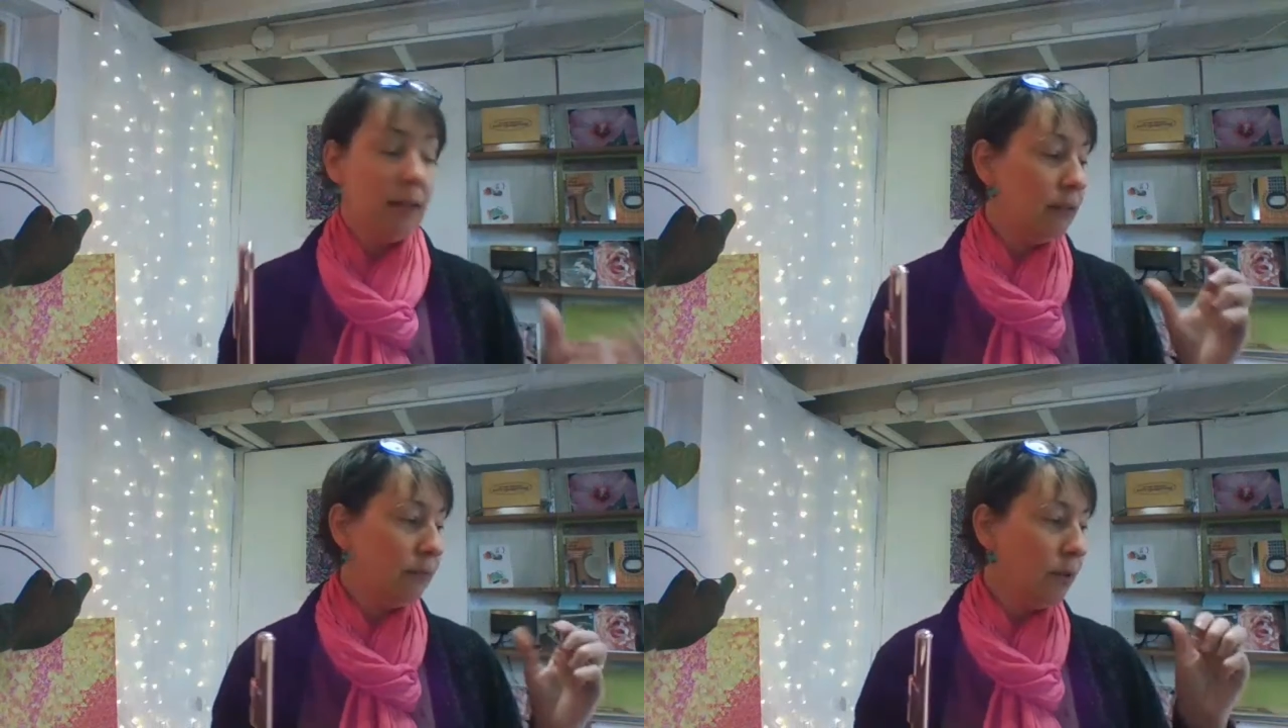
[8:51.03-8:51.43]

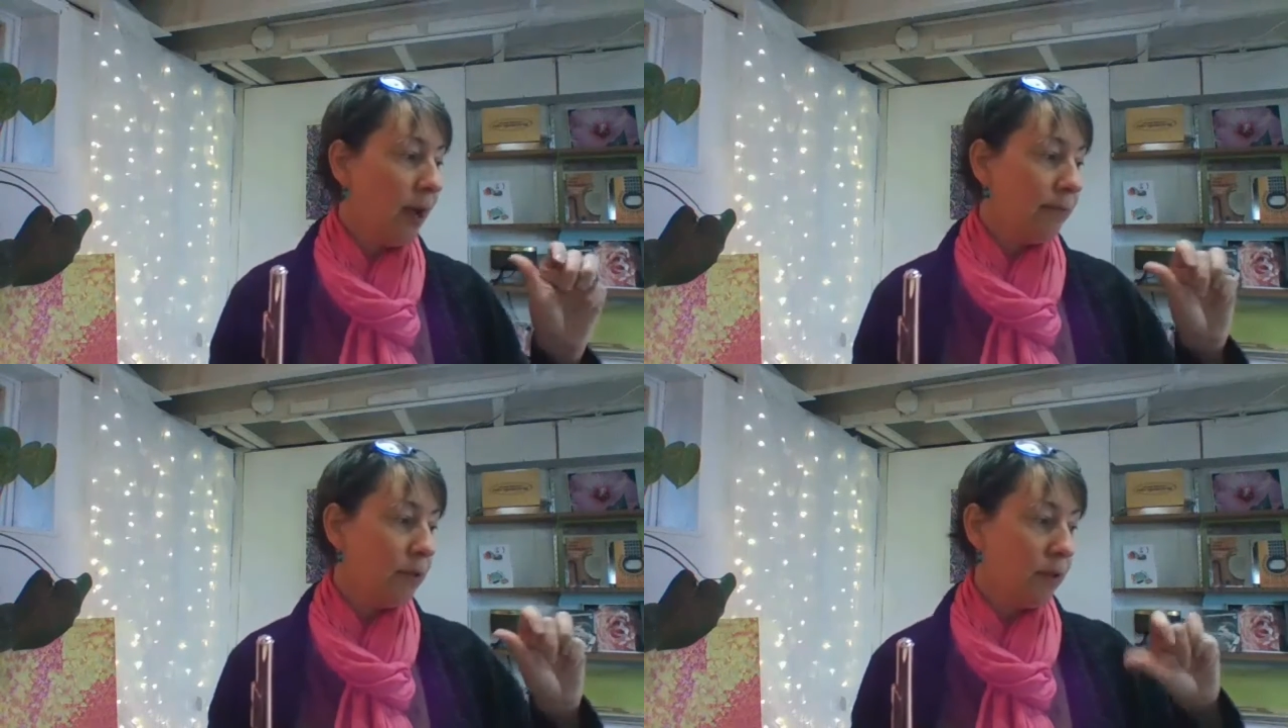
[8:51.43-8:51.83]
and if you
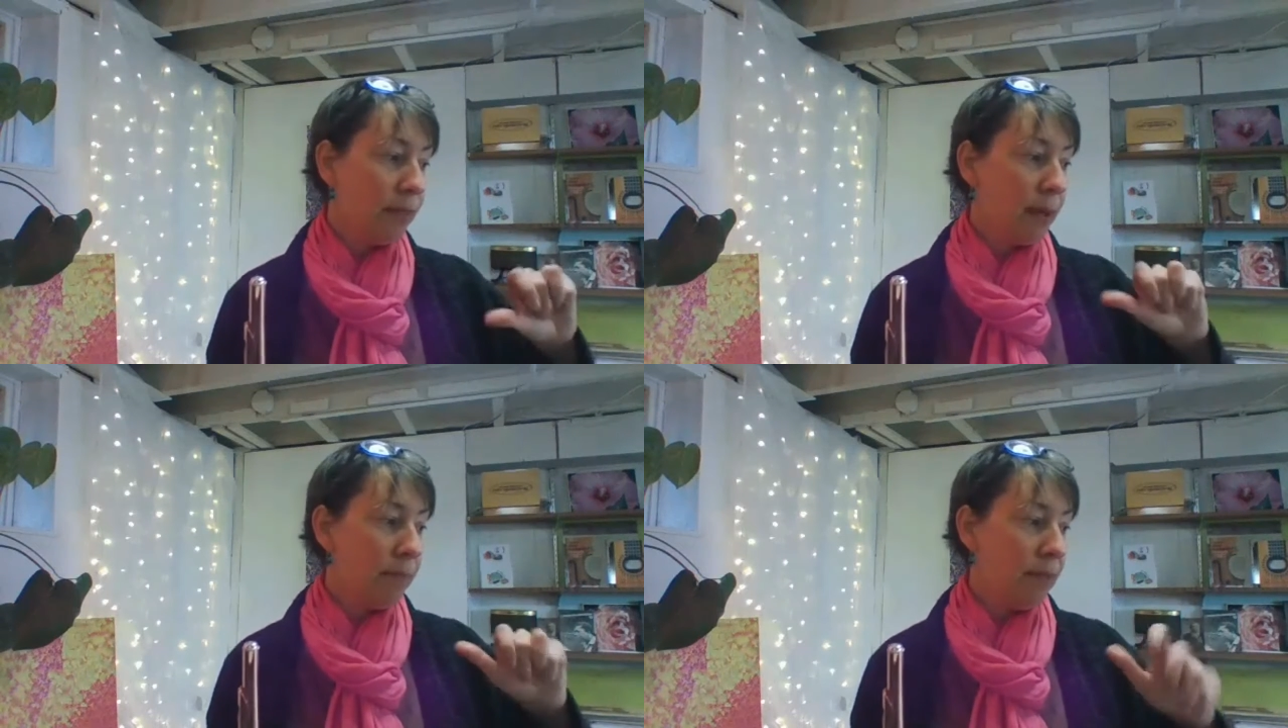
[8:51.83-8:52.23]
have your
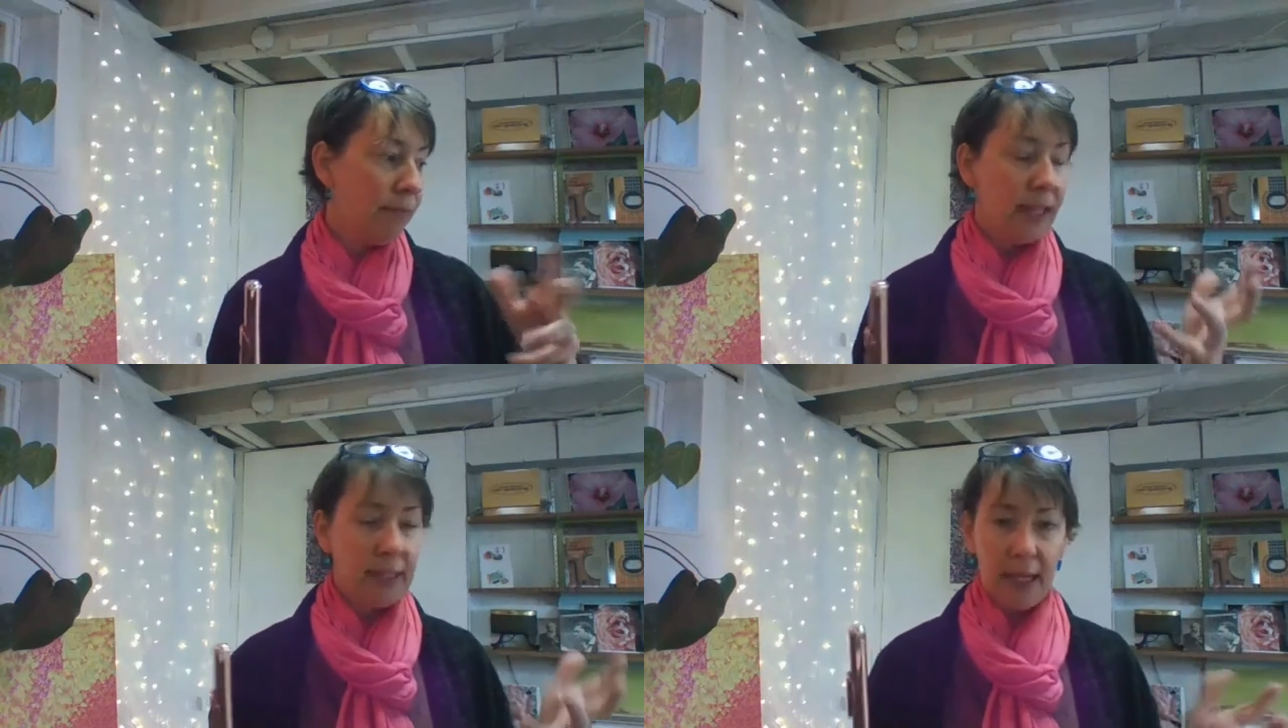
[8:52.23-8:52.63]
thumb B
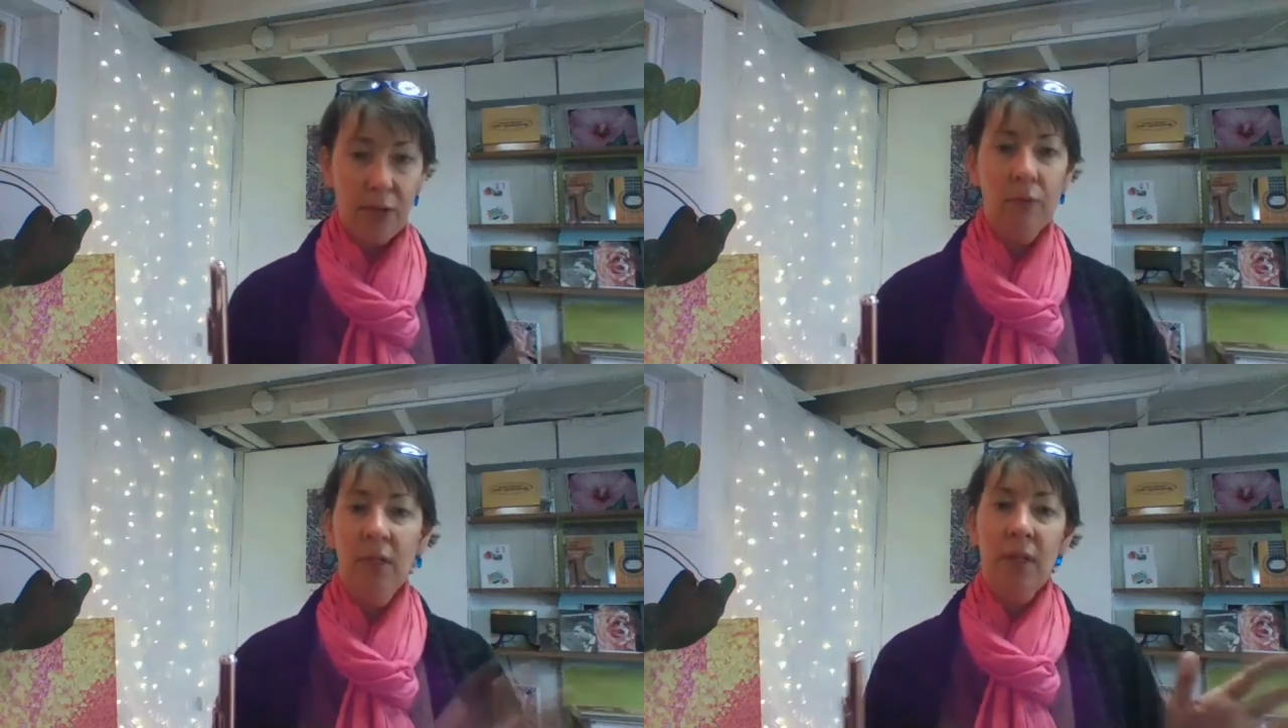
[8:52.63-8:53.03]
flat
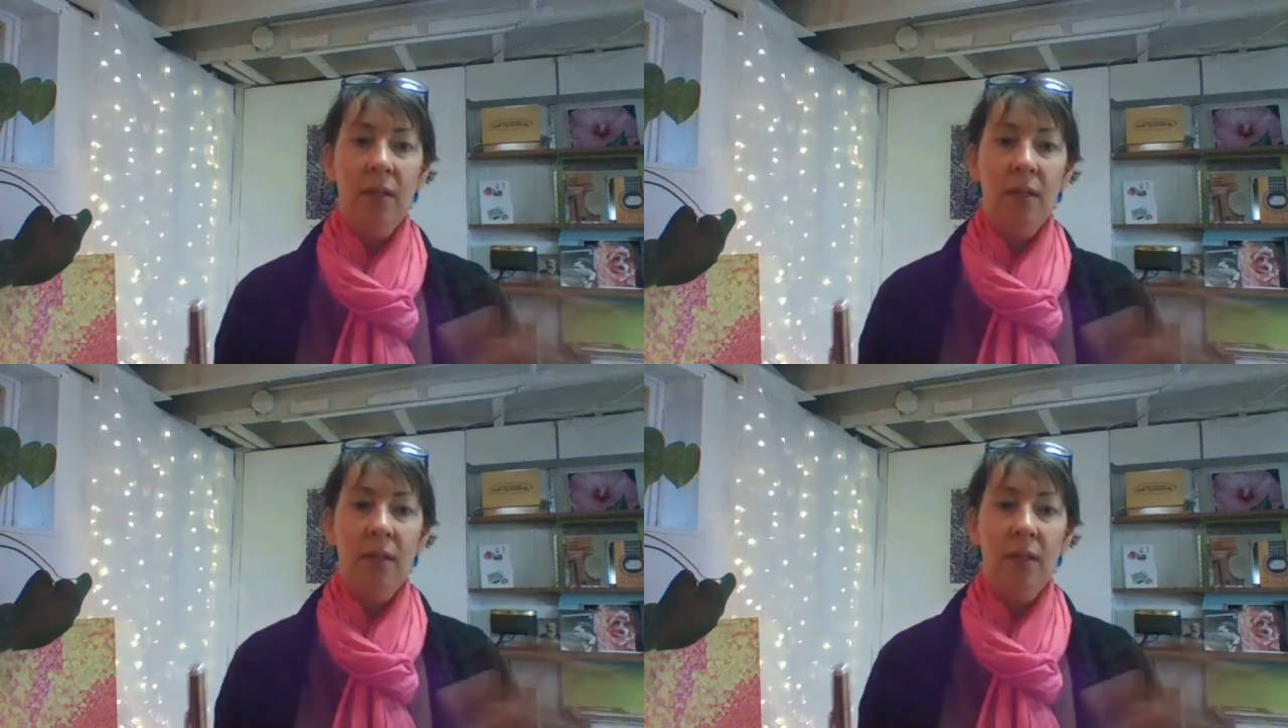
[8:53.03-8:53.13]
down,